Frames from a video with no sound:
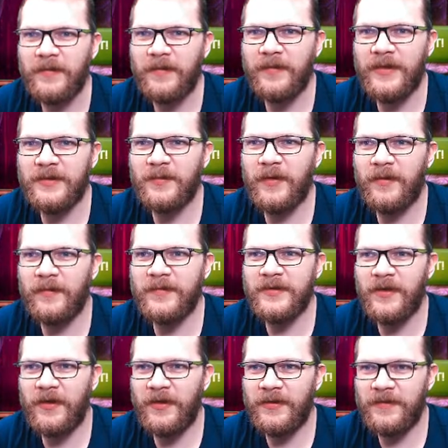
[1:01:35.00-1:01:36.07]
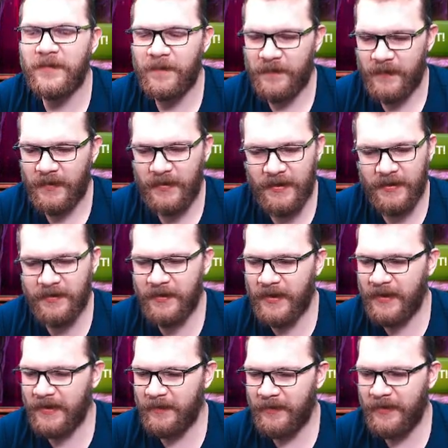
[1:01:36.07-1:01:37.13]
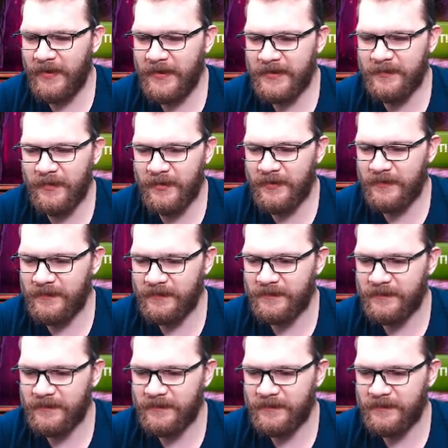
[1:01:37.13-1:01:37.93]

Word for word: My biggest problem is gold. Need to grind the arenas more.